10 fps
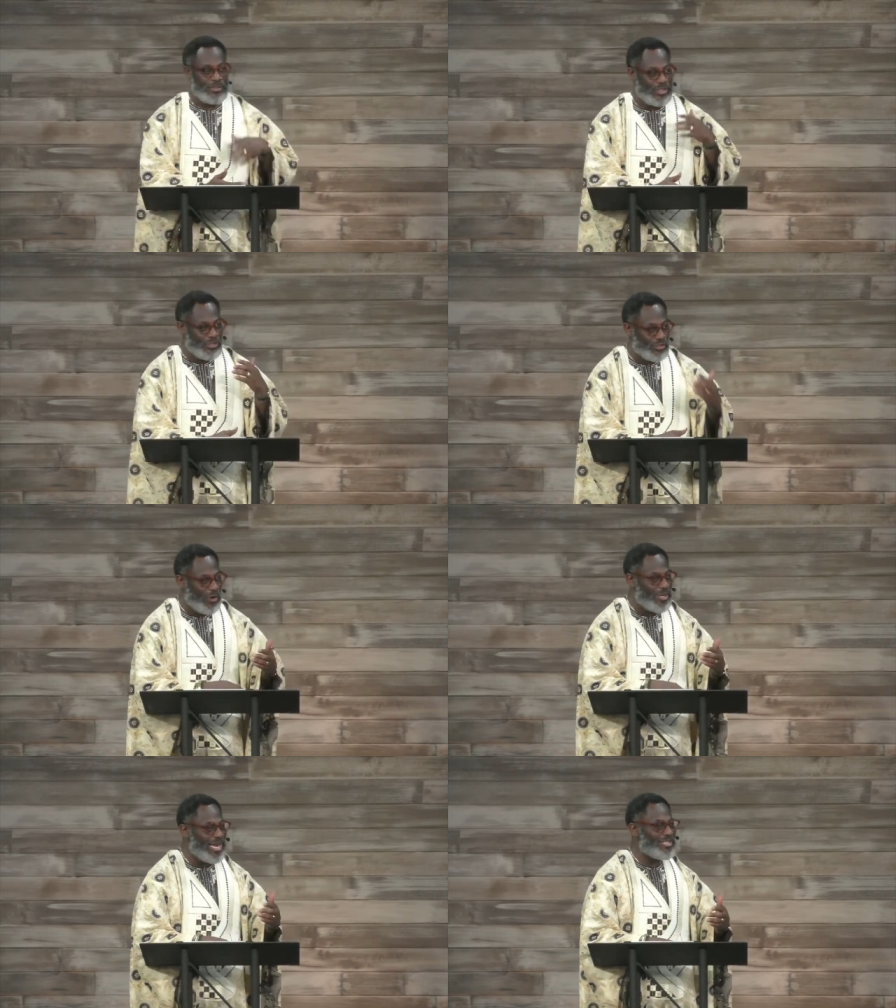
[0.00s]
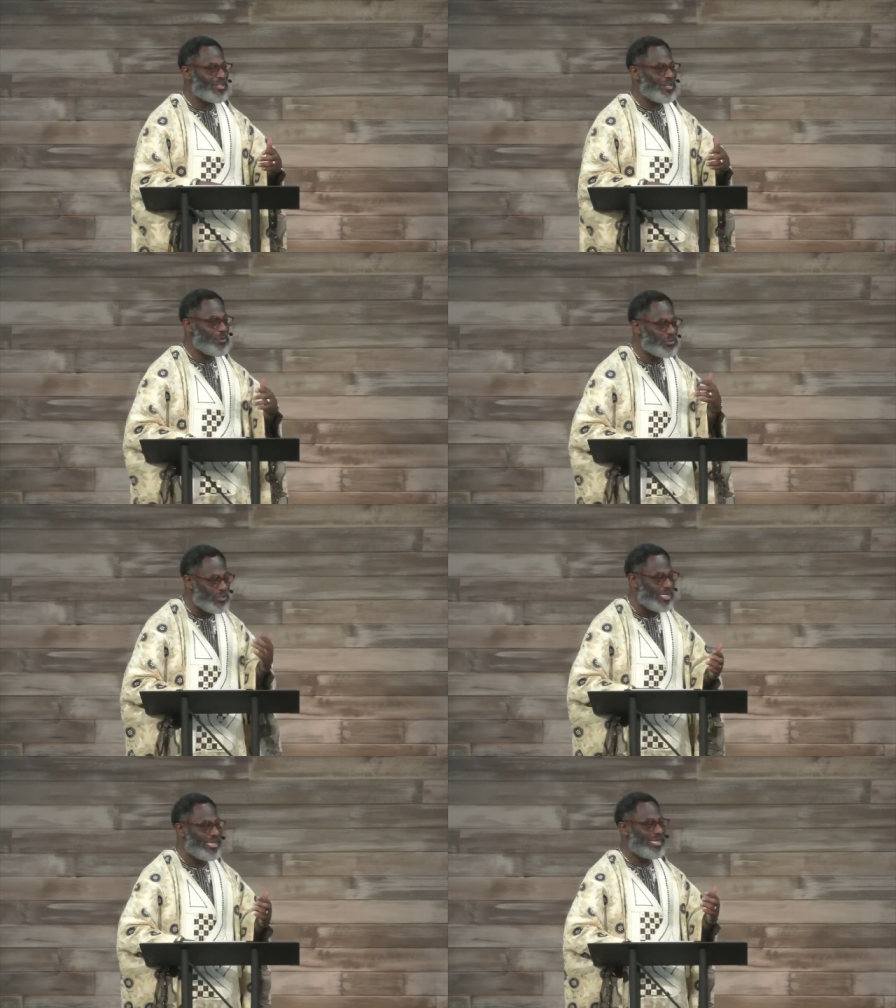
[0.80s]
She saw it as an
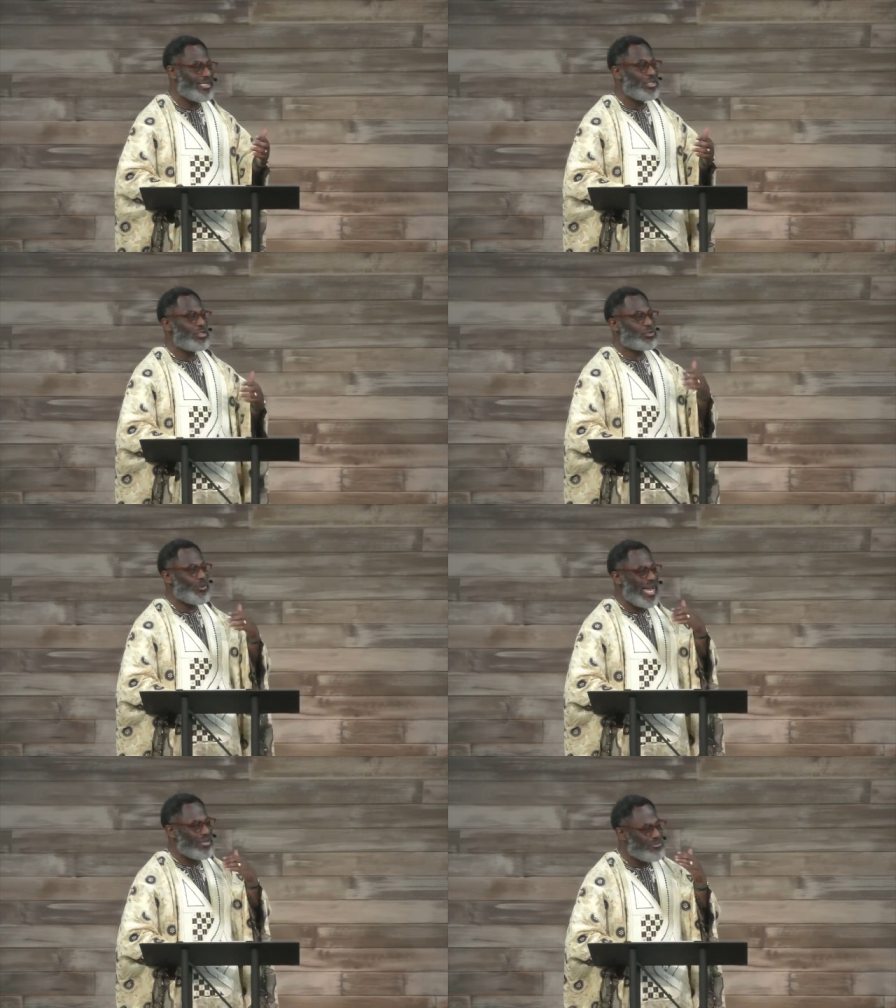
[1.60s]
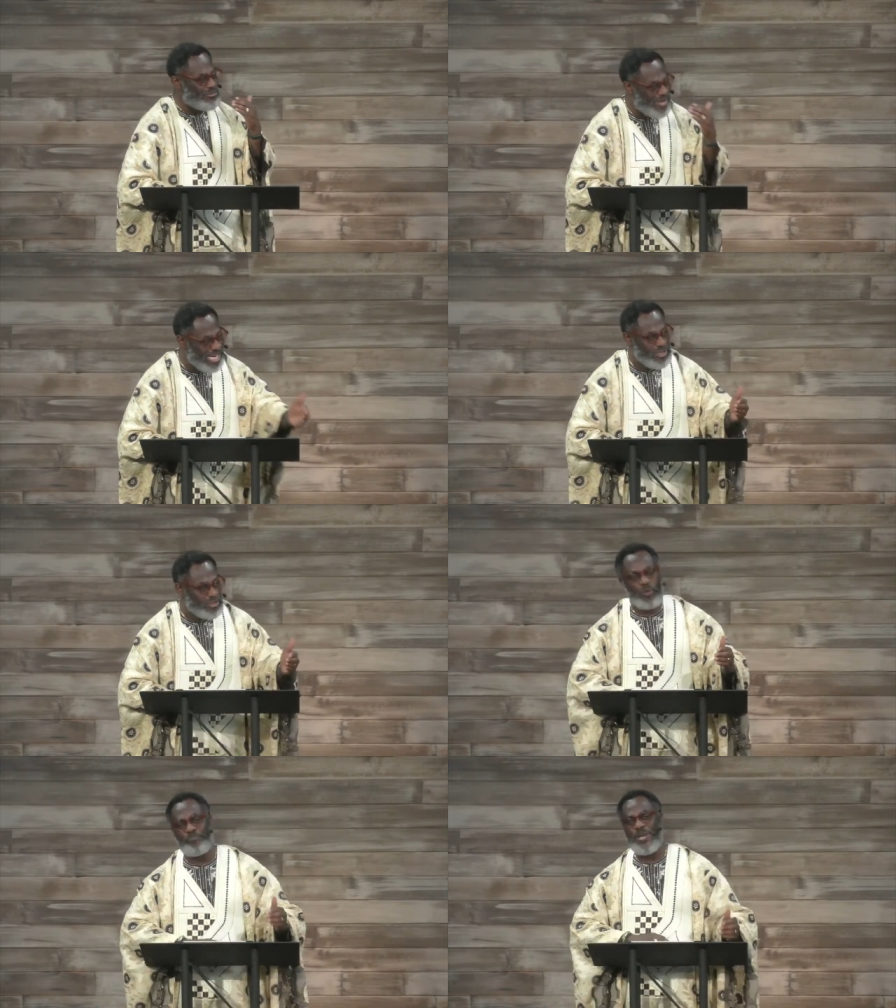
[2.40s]
opportunity to add value
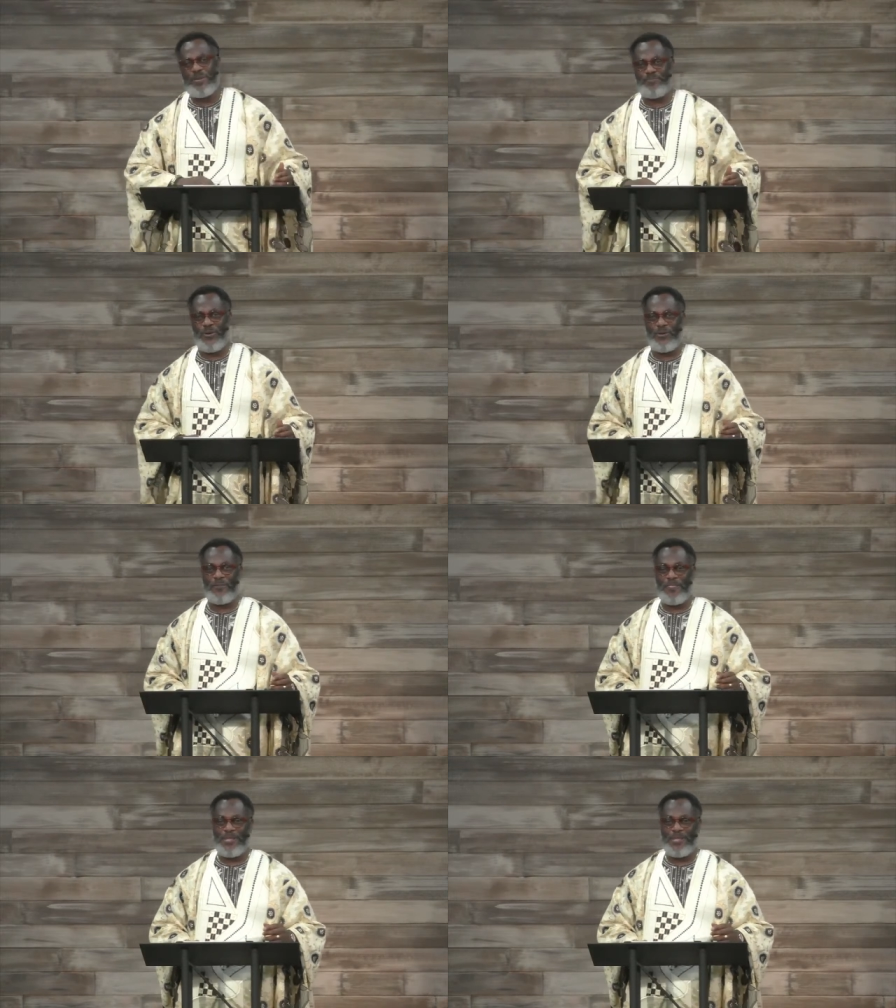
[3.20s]
to people.